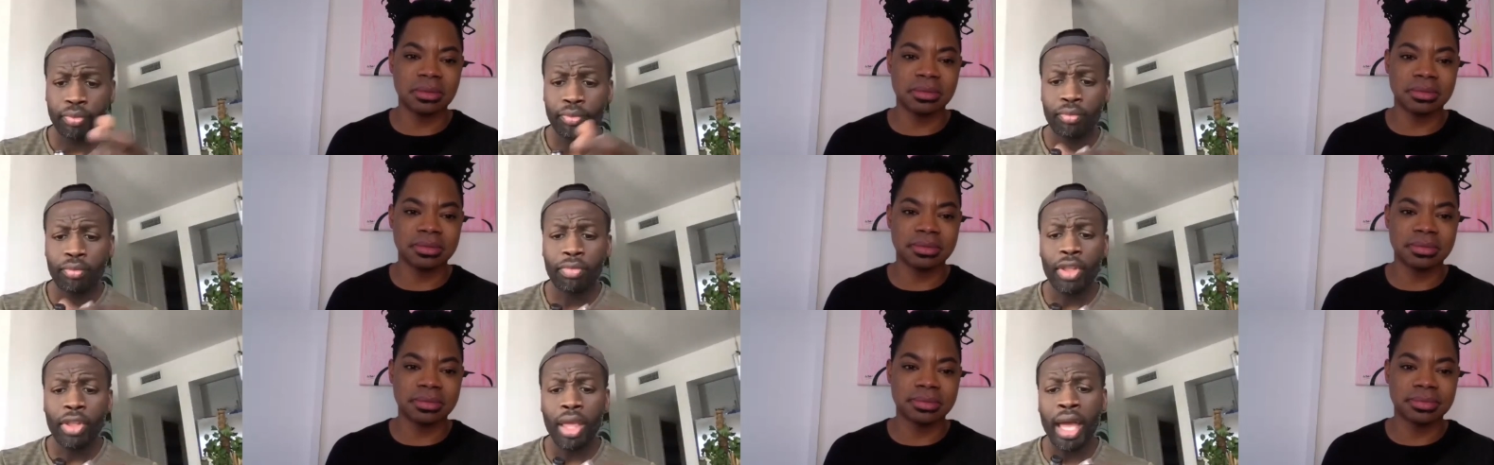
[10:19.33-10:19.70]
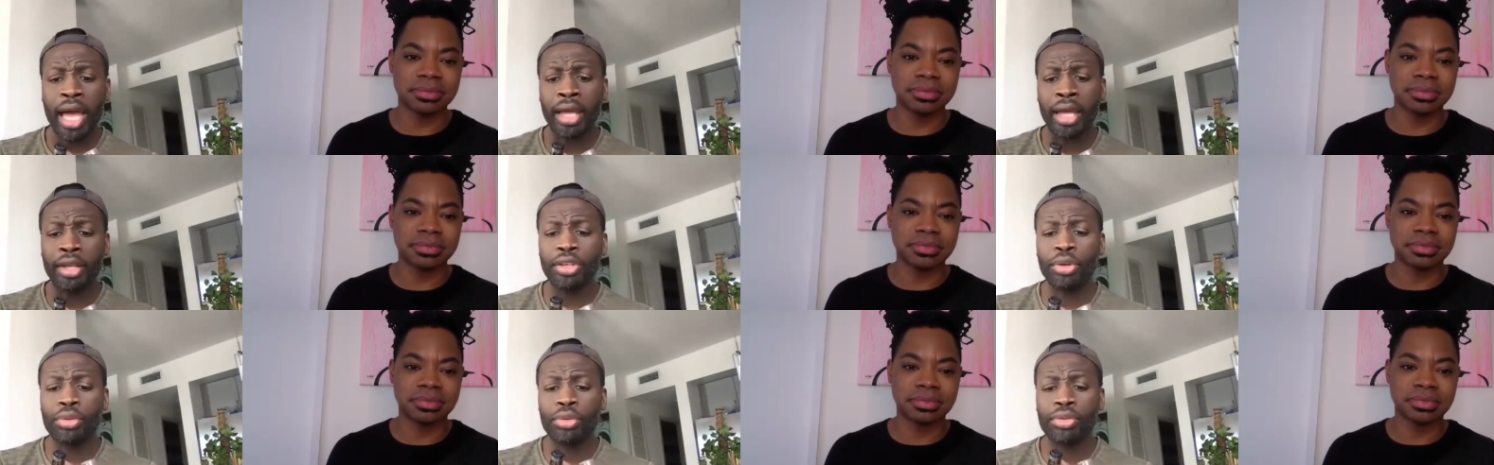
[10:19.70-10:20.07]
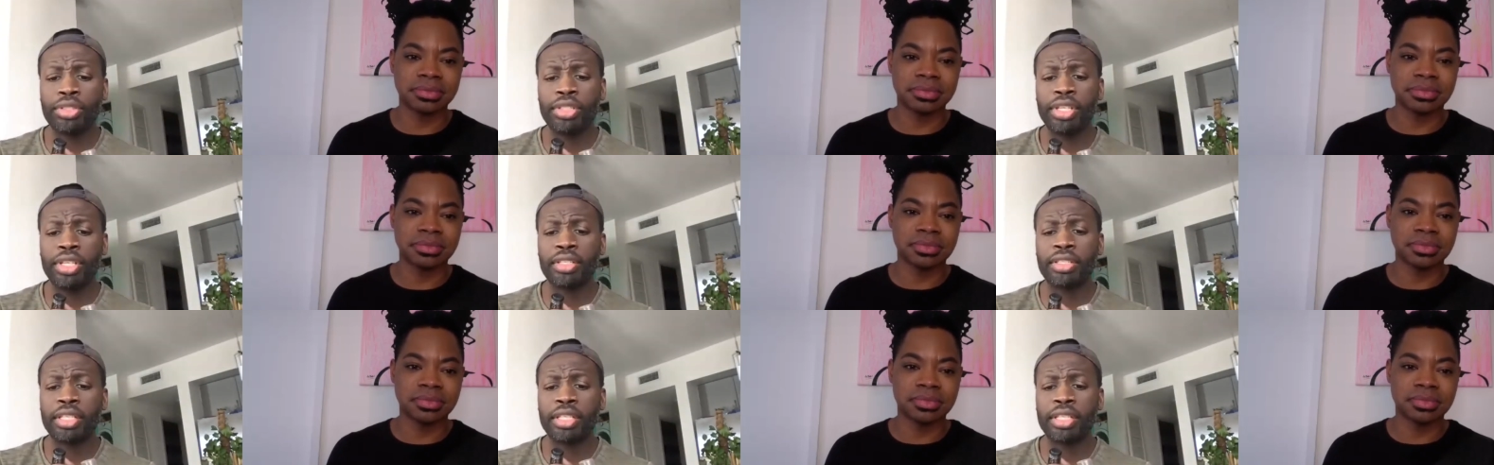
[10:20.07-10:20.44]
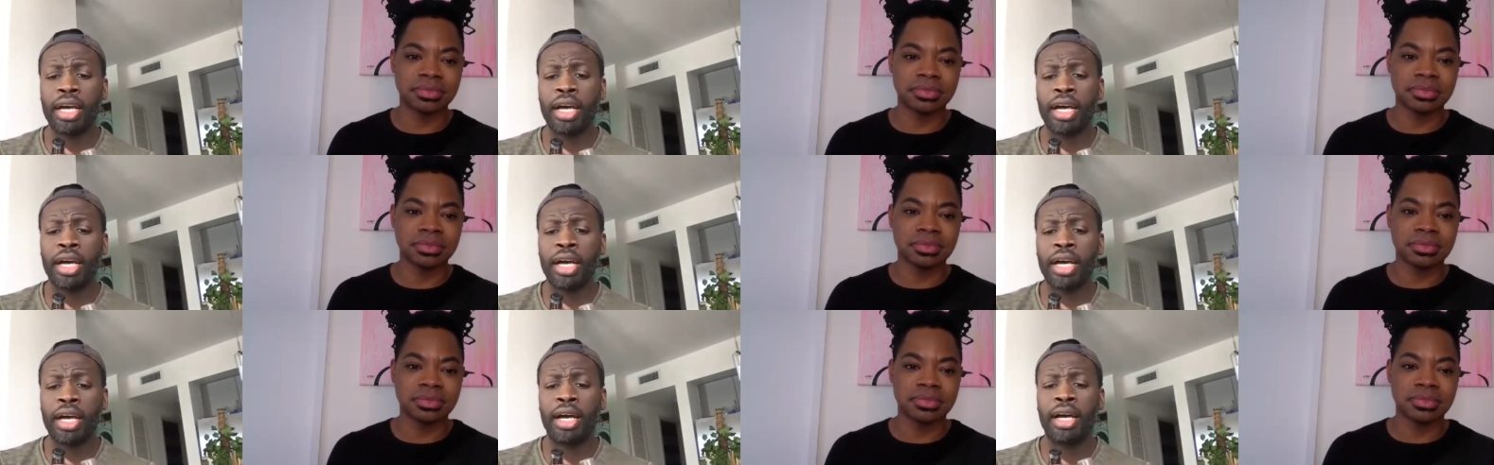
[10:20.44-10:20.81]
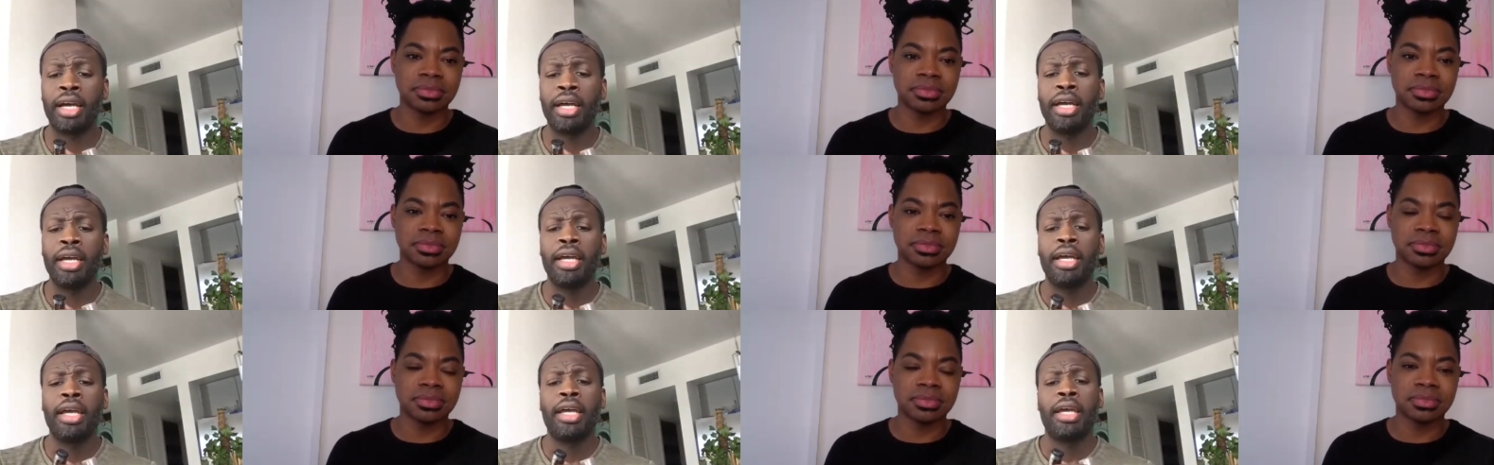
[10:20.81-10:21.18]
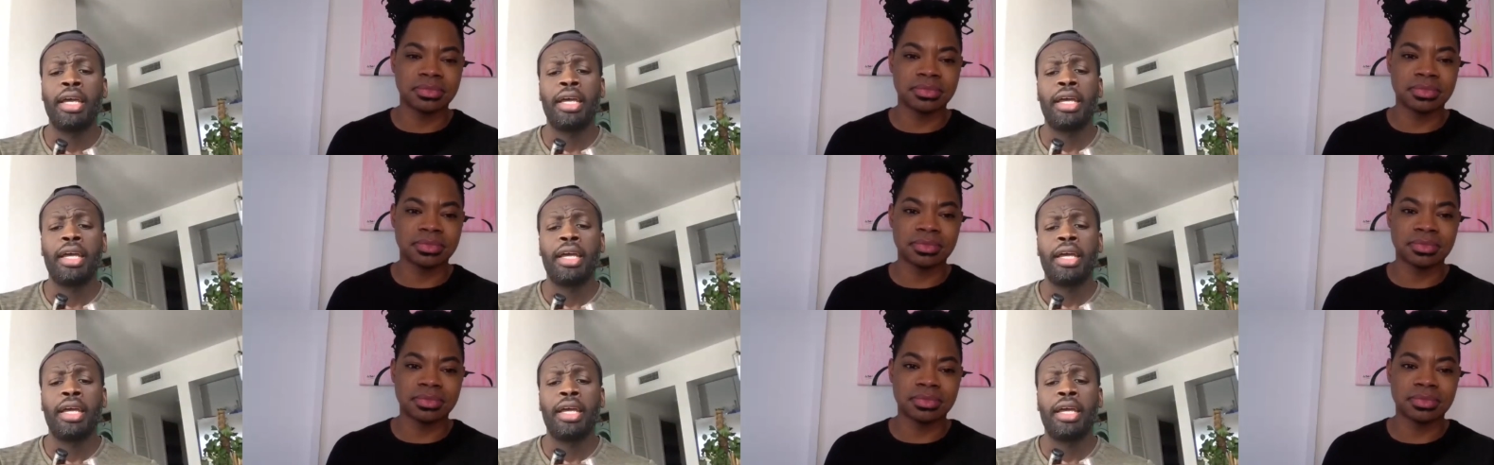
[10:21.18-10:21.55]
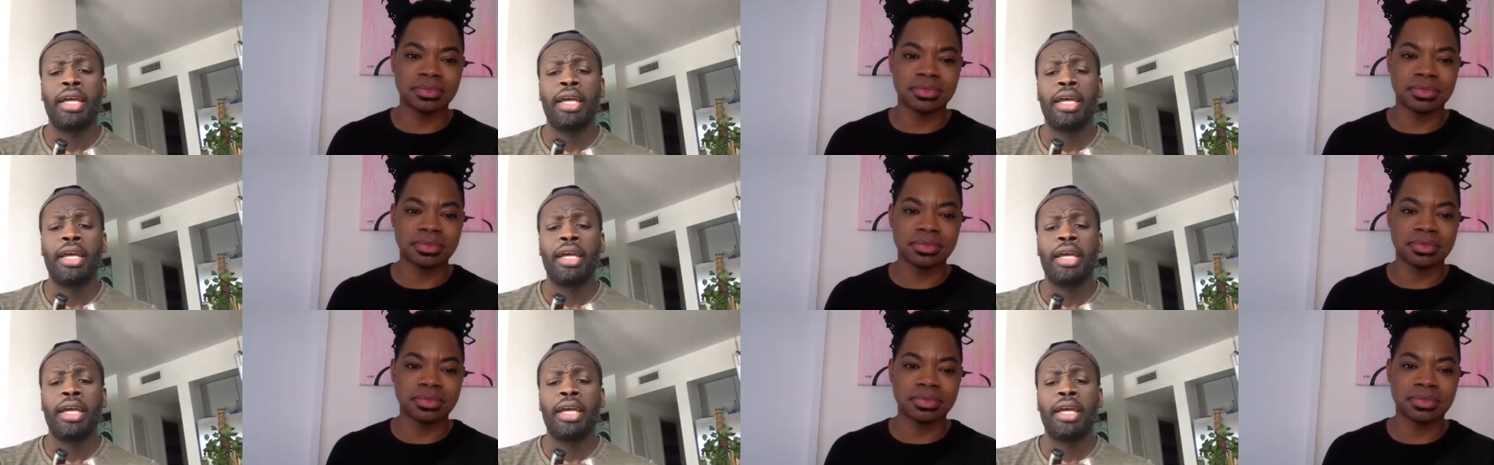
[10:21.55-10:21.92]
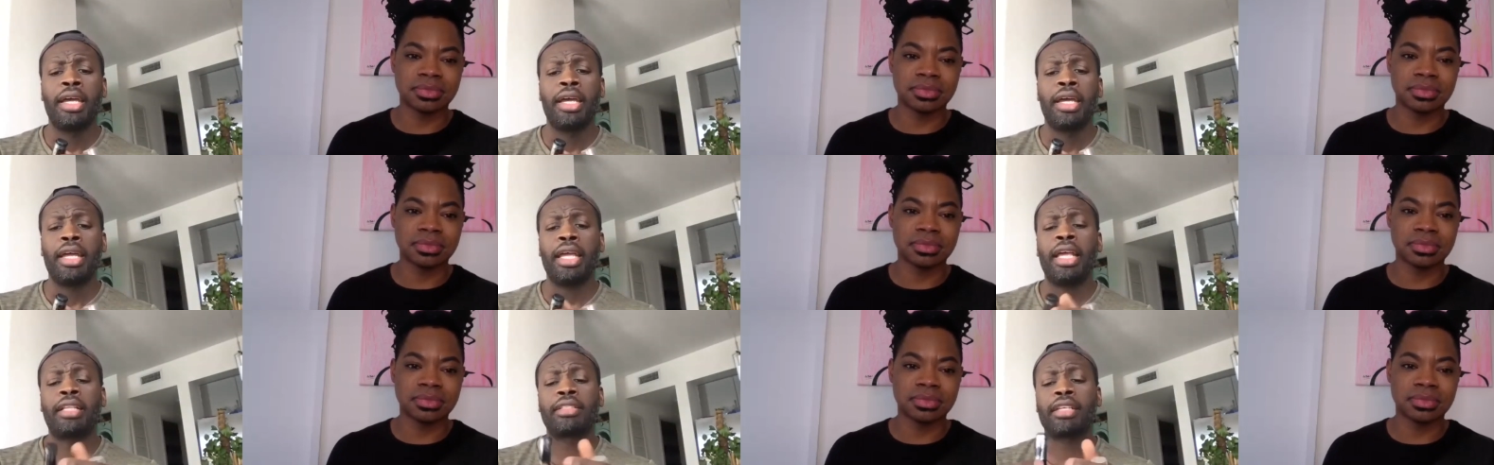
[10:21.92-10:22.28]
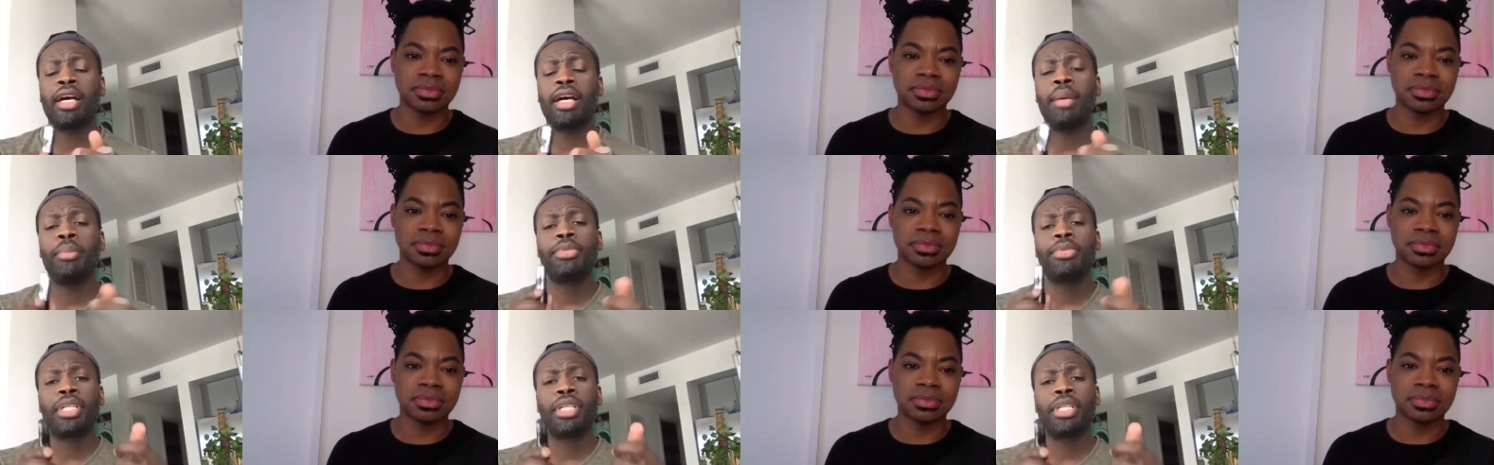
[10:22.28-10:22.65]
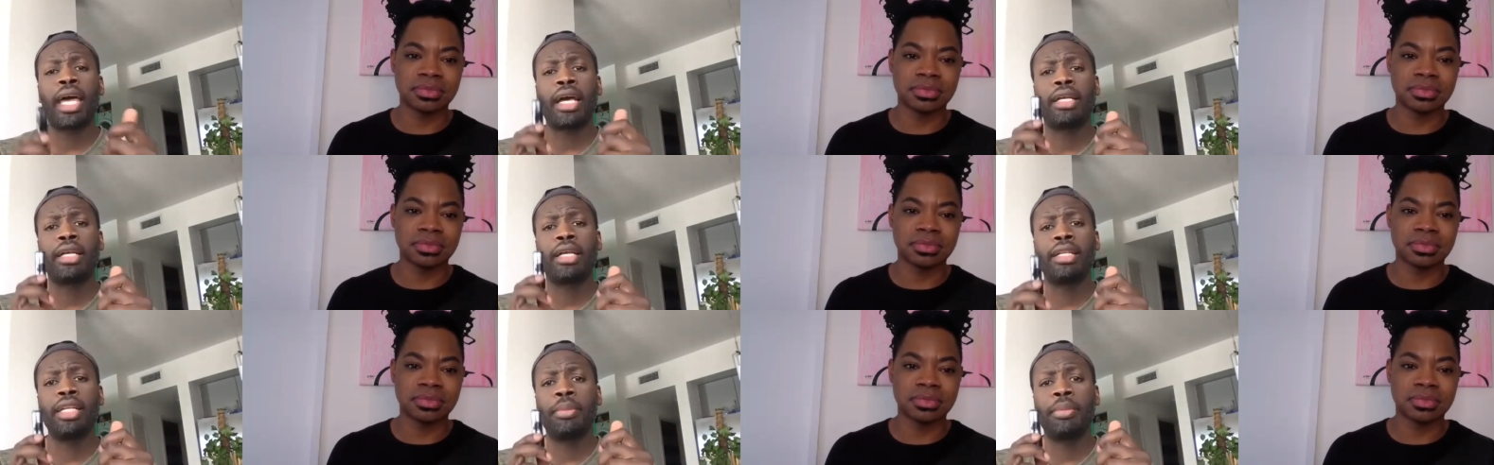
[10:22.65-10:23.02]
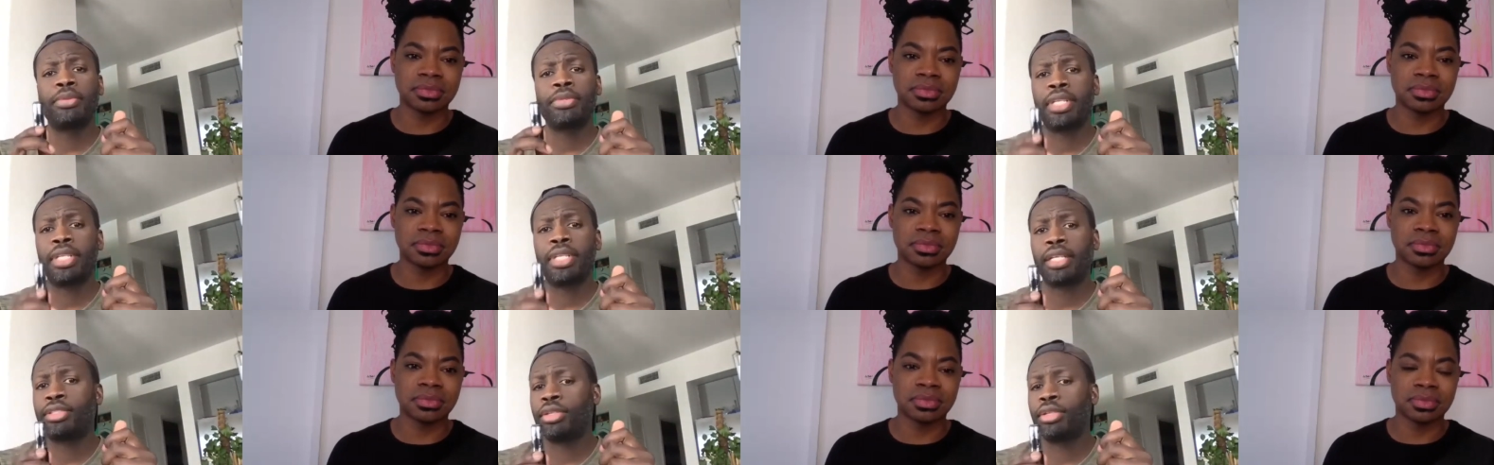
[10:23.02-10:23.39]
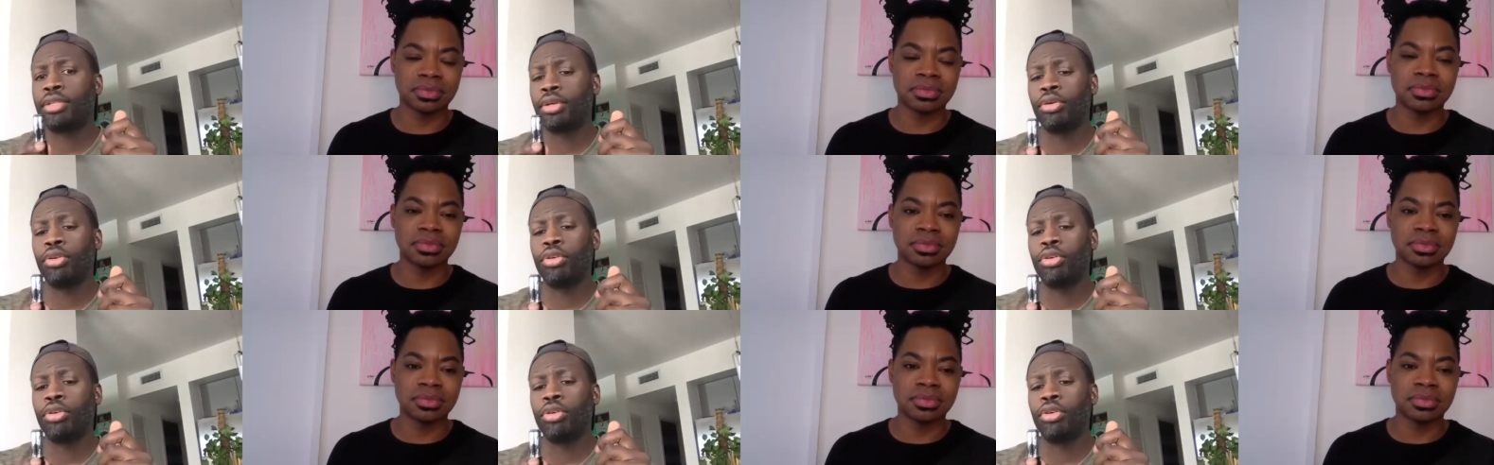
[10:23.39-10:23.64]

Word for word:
Speaker 1: I use this. Uh, it comes in like a lipstick tube,